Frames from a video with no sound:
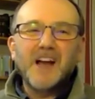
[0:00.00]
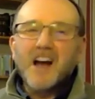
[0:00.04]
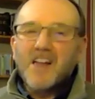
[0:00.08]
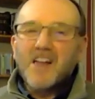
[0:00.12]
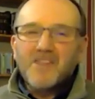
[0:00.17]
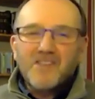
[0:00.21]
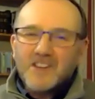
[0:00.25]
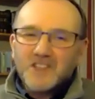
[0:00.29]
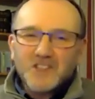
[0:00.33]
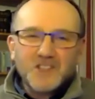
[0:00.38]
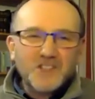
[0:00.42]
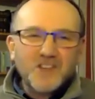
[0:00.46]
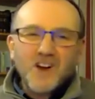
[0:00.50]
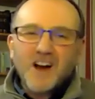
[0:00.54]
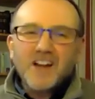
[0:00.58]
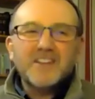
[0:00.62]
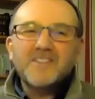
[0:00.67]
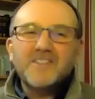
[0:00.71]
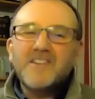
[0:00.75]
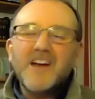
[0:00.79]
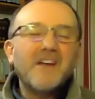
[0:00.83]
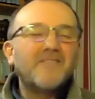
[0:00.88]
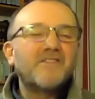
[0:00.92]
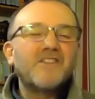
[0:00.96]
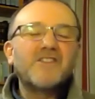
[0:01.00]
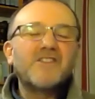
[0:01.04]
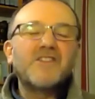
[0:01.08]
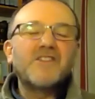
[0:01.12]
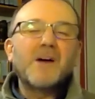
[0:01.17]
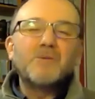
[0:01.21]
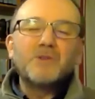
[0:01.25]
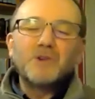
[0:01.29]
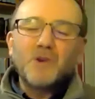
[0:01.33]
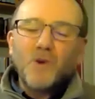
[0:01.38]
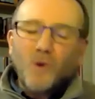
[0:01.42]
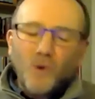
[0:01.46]
This side of heaven, there
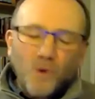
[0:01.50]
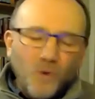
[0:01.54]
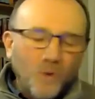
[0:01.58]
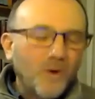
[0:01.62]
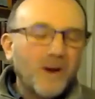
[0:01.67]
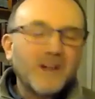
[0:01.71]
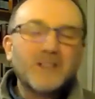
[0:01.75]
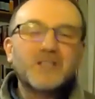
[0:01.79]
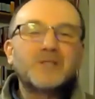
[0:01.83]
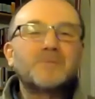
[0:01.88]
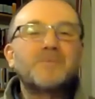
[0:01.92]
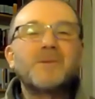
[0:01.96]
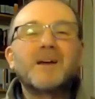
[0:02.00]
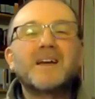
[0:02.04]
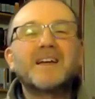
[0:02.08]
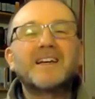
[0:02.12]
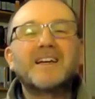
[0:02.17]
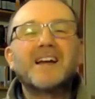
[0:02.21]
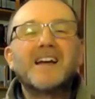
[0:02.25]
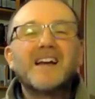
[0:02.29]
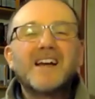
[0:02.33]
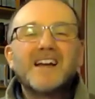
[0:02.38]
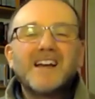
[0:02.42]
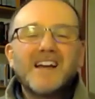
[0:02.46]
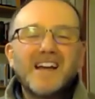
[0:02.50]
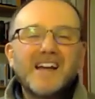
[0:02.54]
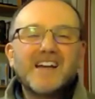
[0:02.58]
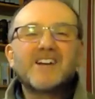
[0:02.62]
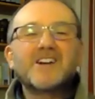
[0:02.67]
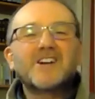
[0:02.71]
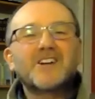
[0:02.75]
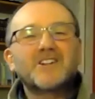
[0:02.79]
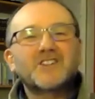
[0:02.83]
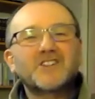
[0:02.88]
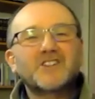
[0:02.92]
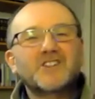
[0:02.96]
will always be
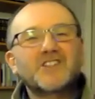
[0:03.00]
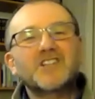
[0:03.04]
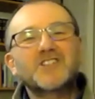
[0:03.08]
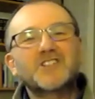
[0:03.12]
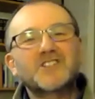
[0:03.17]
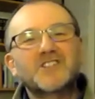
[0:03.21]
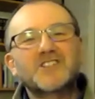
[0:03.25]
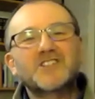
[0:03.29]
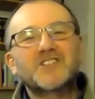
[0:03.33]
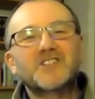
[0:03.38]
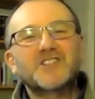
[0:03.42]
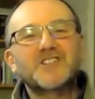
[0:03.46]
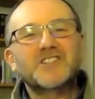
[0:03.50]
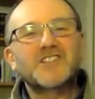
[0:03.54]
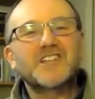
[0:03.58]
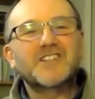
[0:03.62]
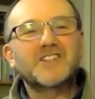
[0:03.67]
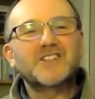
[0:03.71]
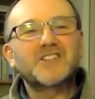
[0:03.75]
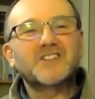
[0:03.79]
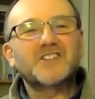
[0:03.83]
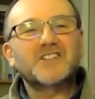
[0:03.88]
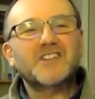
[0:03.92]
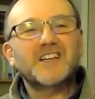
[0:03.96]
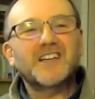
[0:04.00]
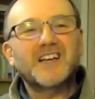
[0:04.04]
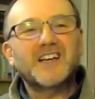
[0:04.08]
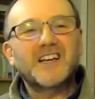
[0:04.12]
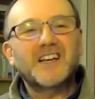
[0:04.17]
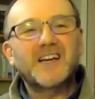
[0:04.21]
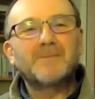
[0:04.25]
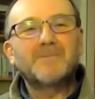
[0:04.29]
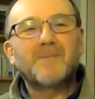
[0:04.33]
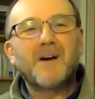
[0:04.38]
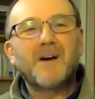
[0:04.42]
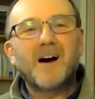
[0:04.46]
inconsistencies
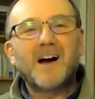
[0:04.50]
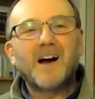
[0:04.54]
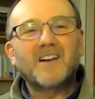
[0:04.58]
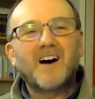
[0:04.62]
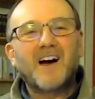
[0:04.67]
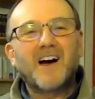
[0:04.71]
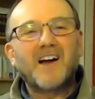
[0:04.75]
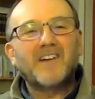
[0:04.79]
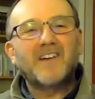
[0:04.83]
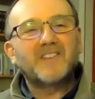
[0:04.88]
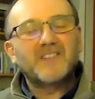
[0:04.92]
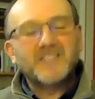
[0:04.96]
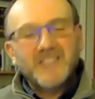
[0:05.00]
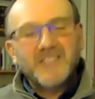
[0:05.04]
in my life.